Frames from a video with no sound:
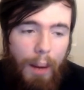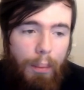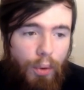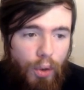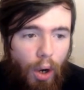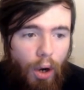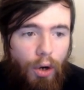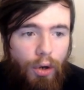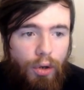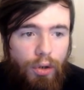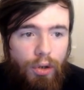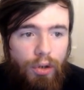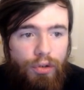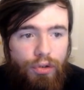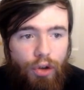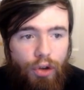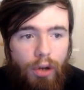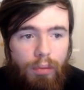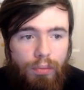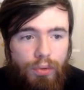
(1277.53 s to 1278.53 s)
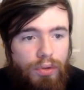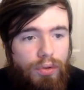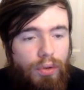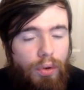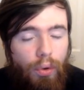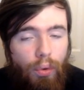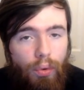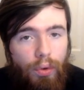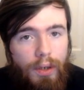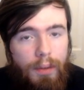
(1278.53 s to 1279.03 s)
argue is almost
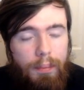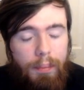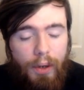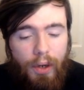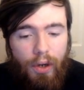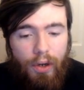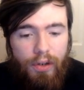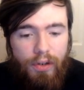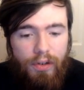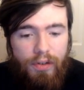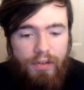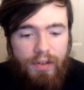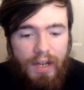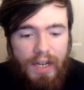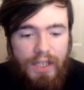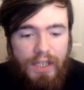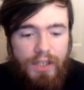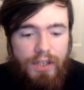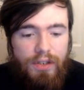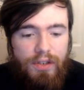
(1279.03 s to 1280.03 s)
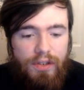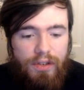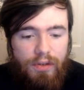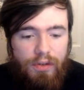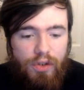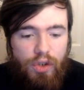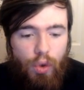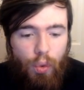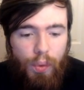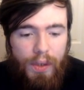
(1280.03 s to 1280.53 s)
core, because it's
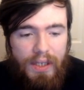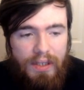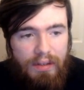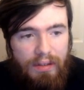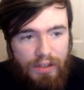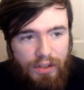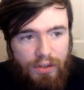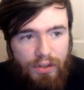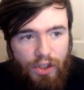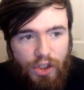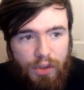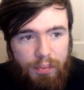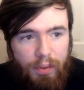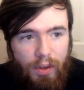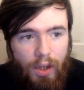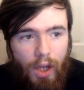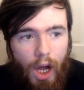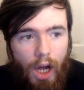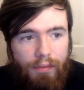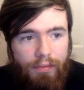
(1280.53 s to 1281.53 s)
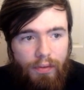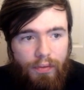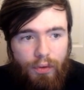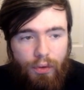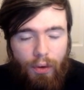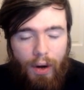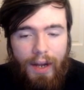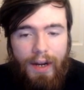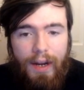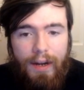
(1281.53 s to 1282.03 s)
so easily searchable off of
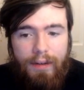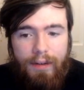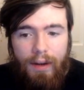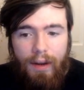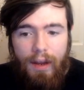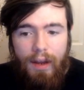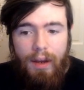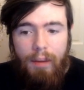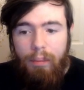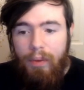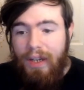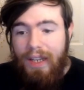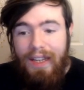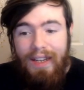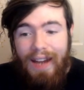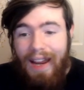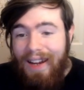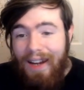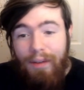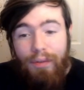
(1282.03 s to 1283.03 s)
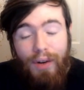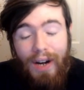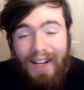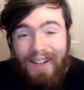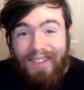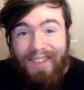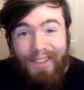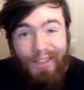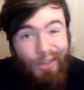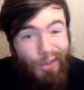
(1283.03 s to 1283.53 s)
Granite. But again, I never
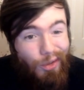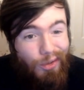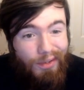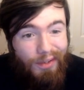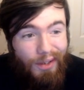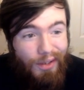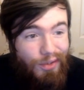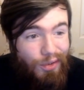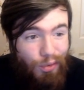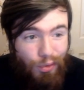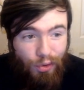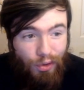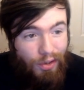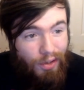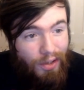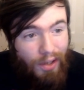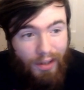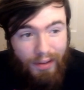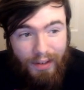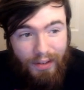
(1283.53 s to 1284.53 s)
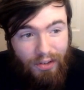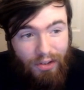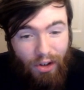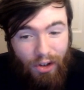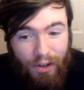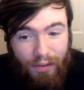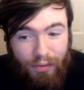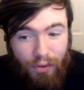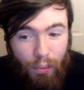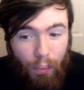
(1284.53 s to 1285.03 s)
actually used it, so you can cut this
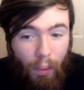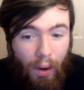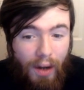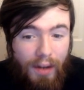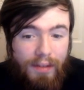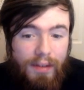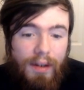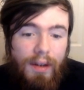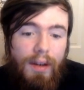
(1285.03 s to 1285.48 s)
card if you want.